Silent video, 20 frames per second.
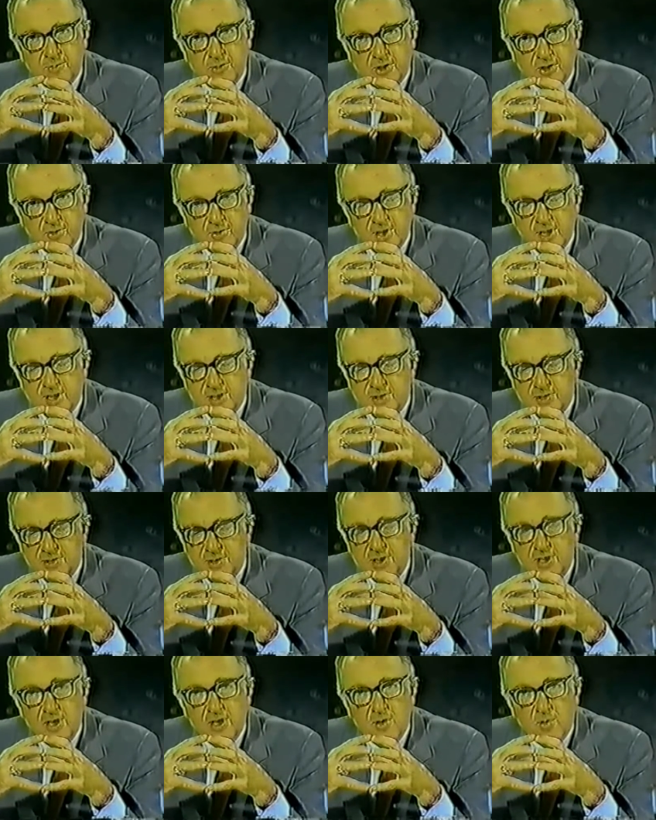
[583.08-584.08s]
degrees,
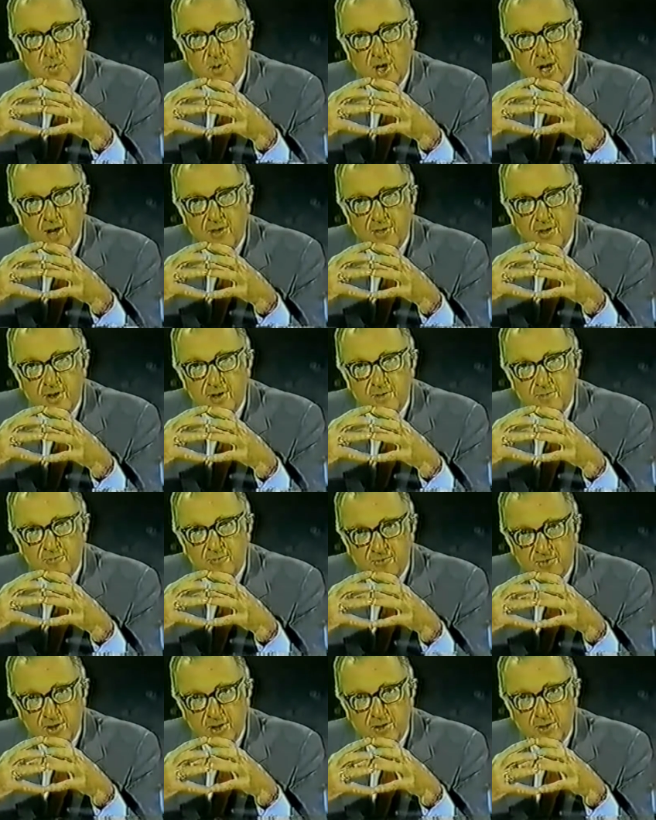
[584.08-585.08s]
why, they
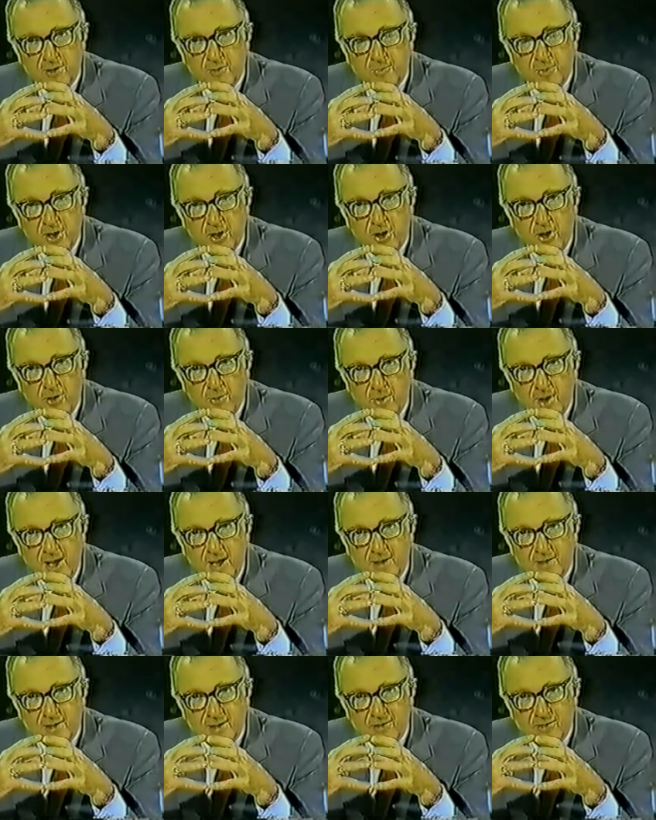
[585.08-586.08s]
feel it'd be all
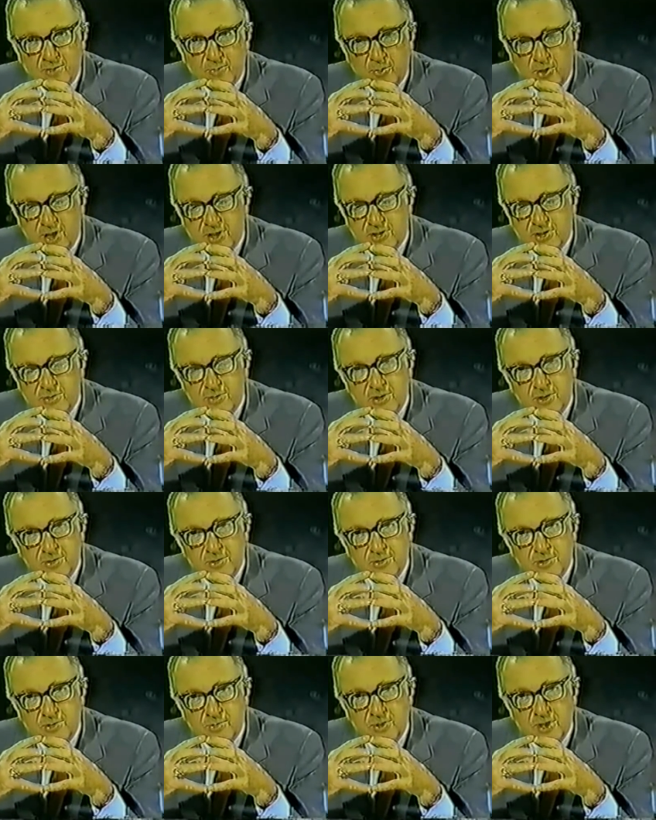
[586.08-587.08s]
right, and the pressure on
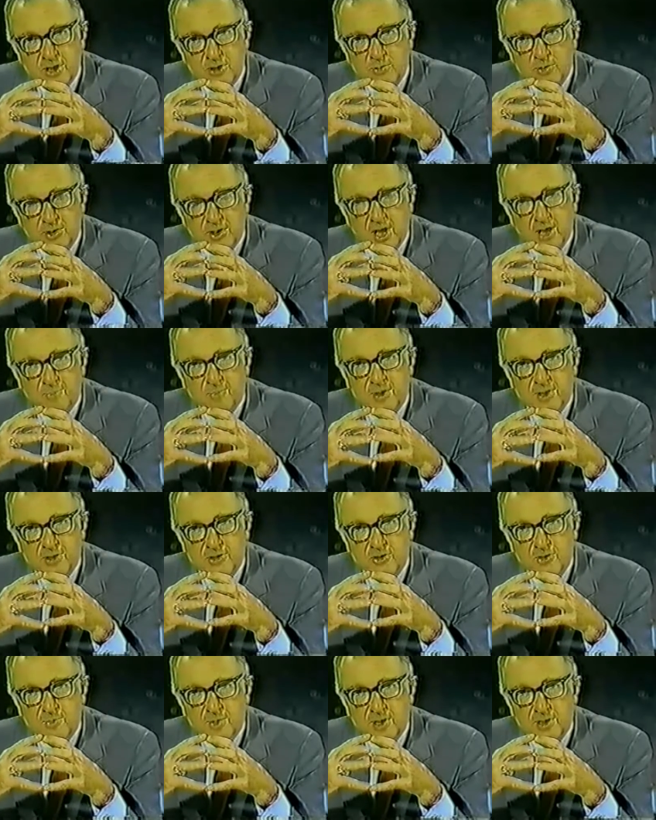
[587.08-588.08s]
those rings would not be
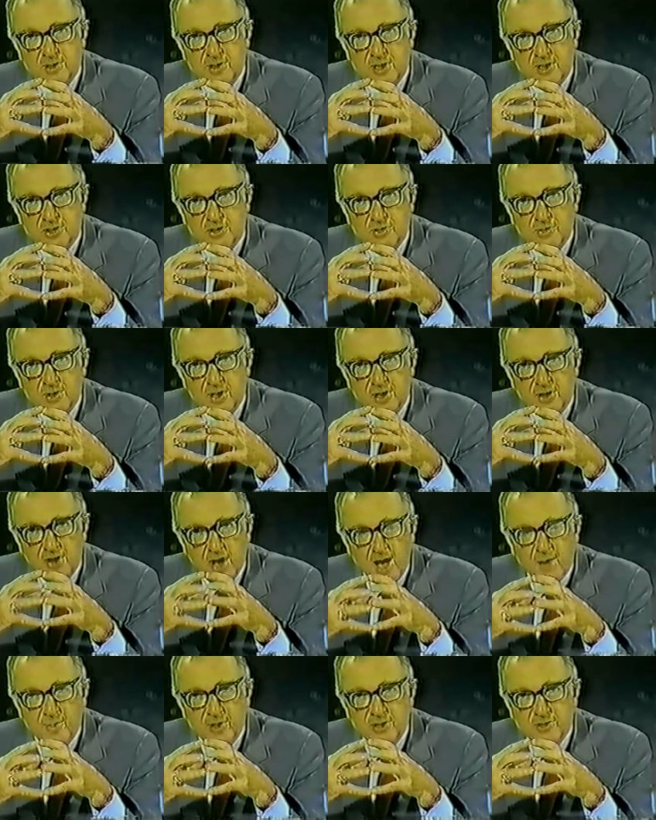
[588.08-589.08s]
so much as to
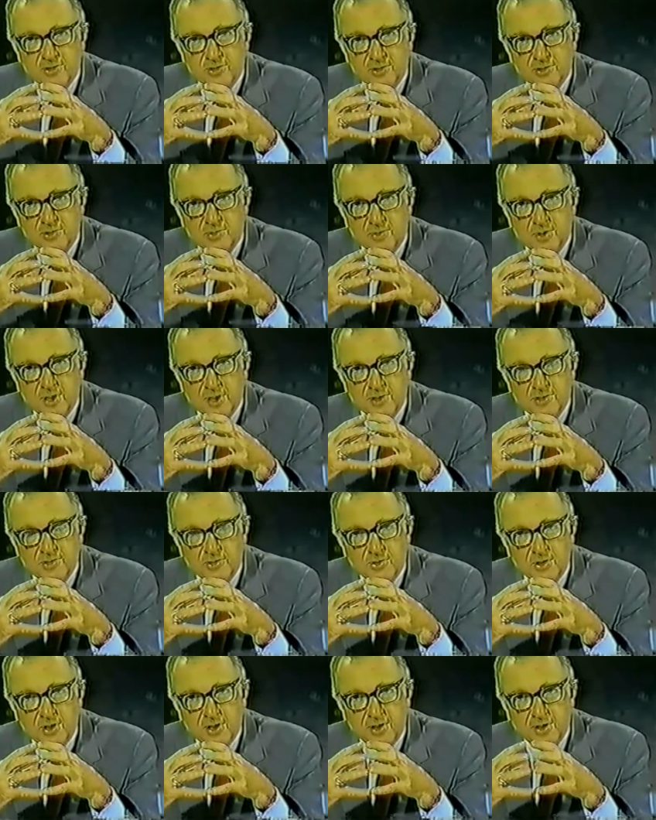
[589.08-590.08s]
damage those rings,
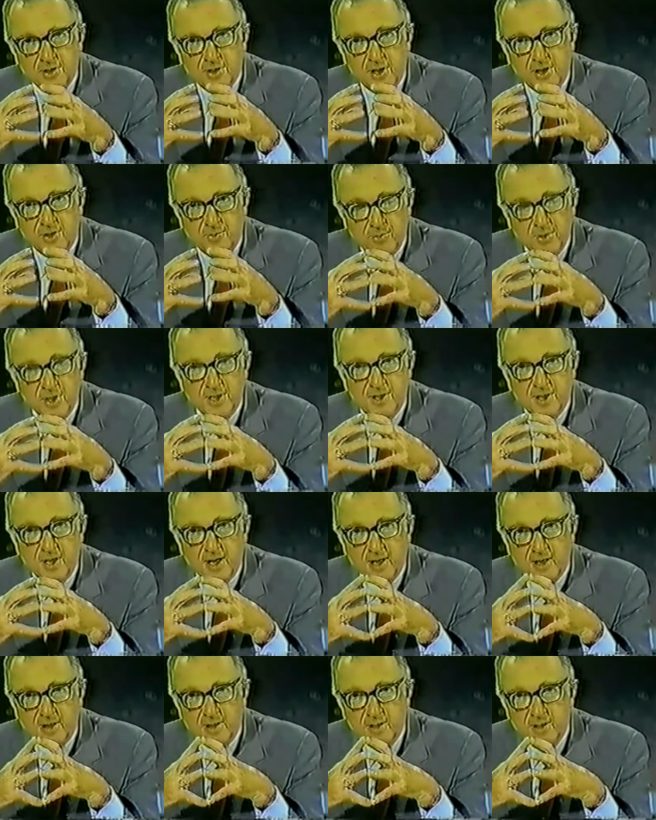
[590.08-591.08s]
so they could not
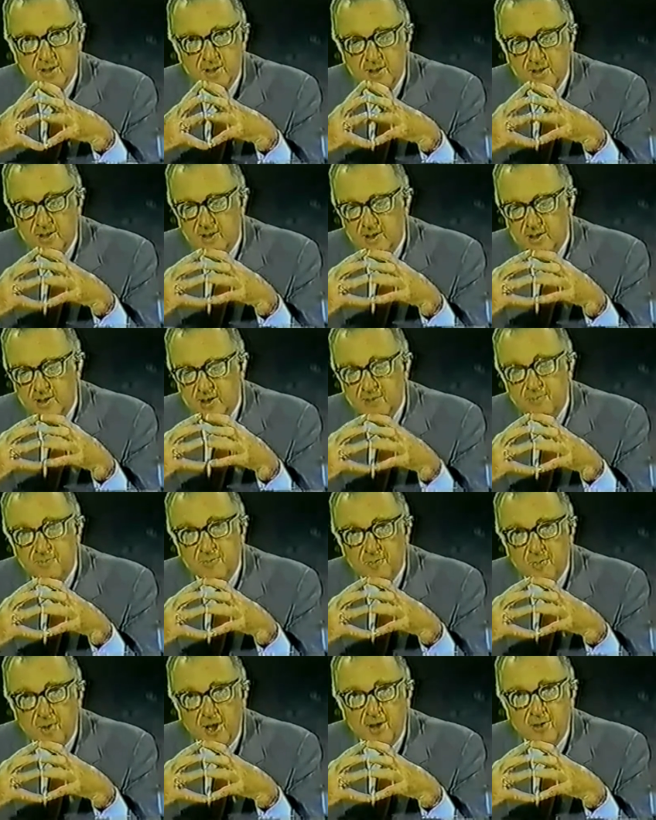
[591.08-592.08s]
redock.
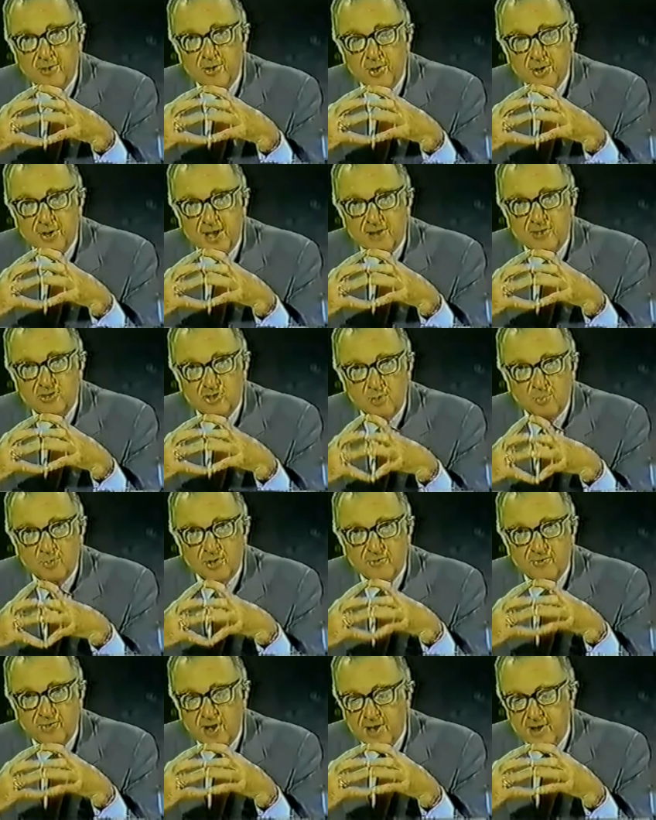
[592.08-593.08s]
I don't know if that's
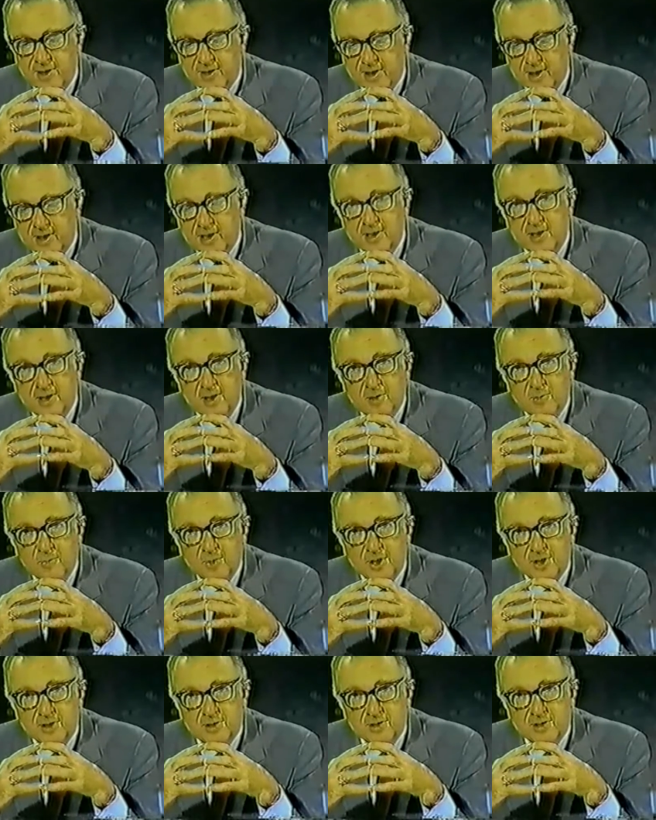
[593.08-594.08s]
simplified it any,
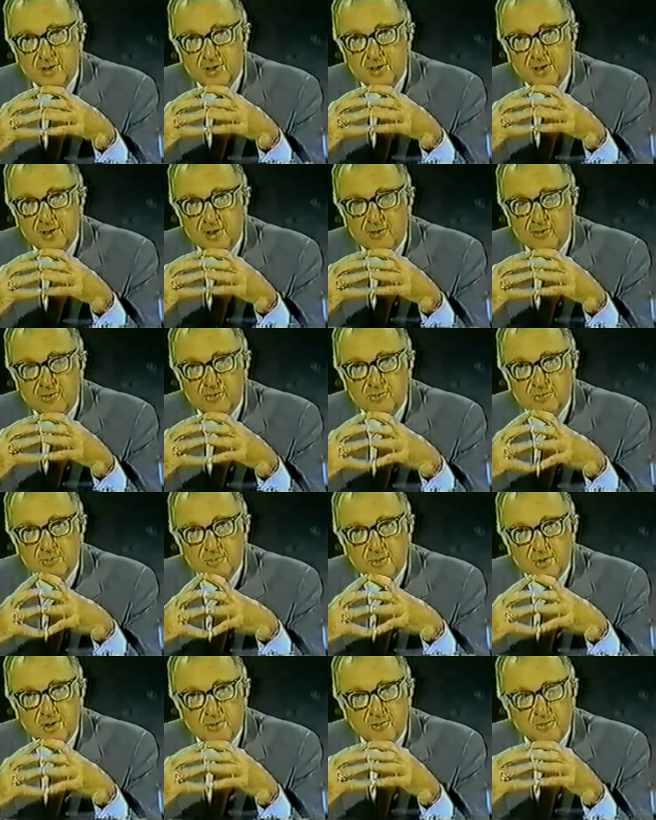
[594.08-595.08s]
but it
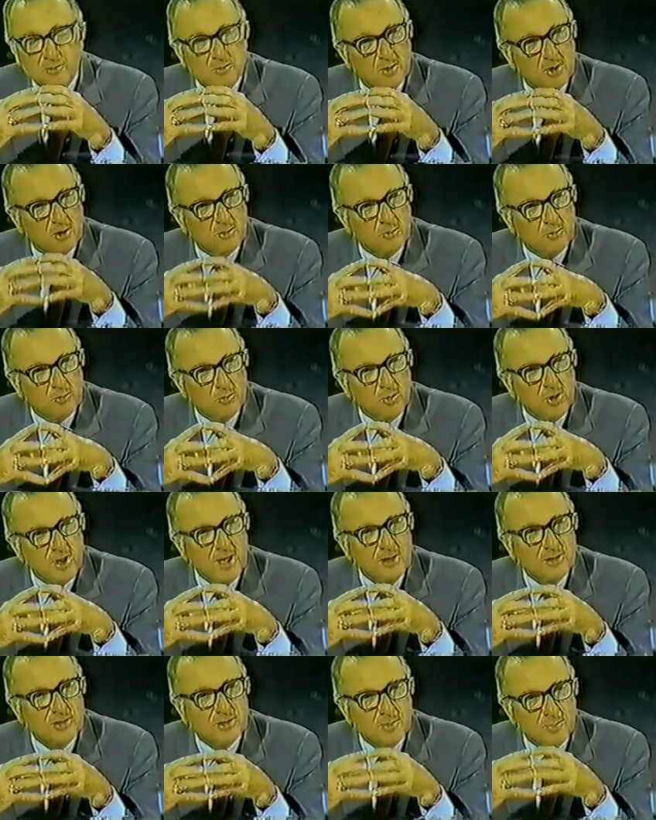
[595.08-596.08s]

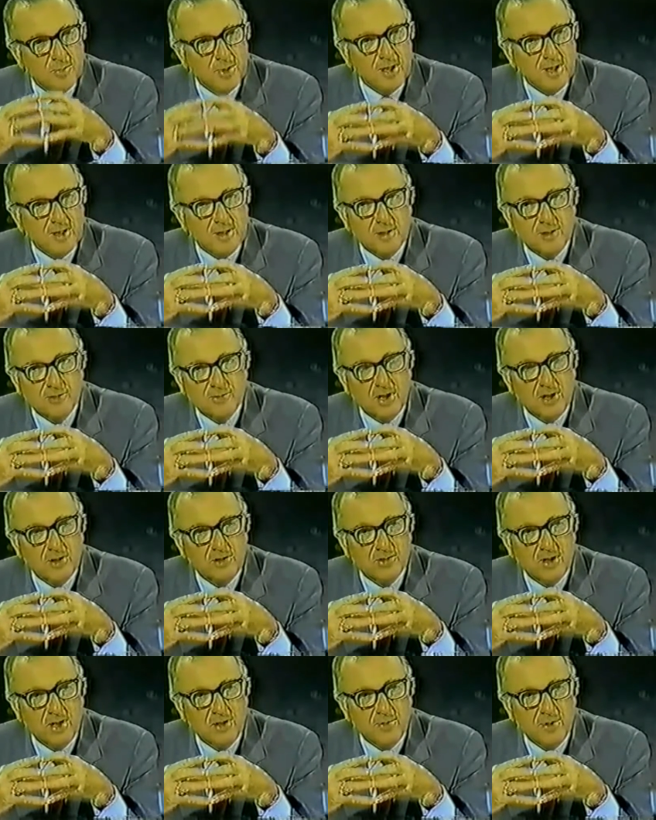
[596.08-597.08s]
reads to me. Is
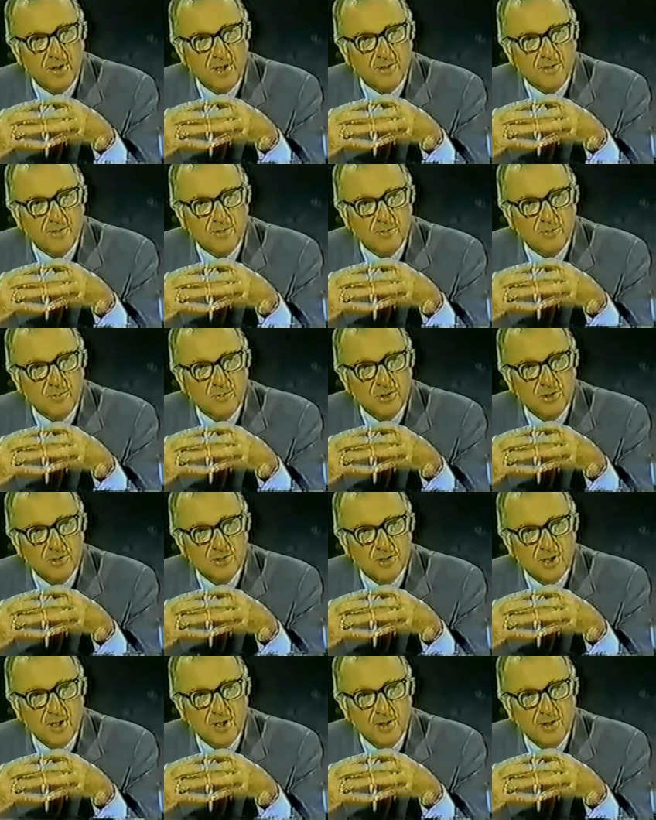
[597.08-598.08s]
that right? Would you
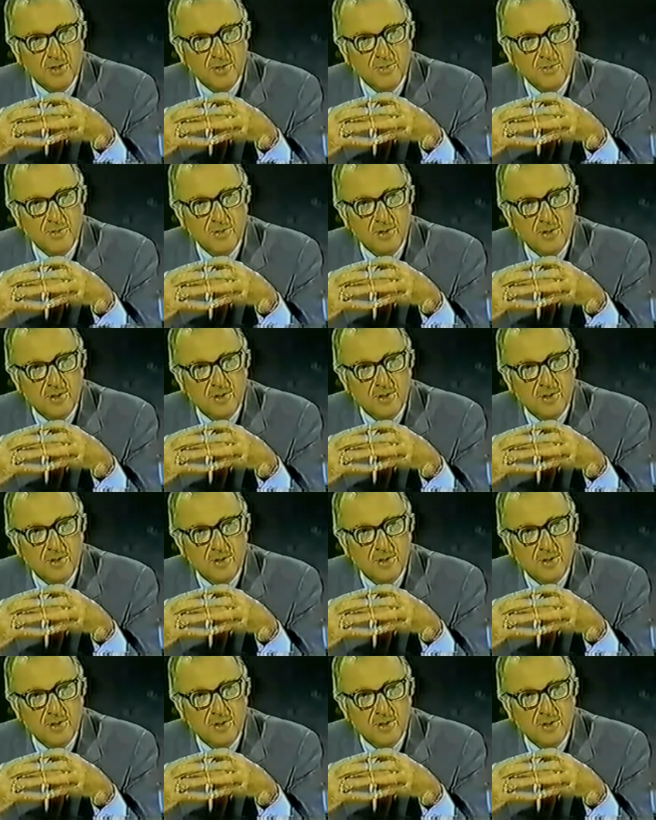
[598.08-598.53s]
say, Leo?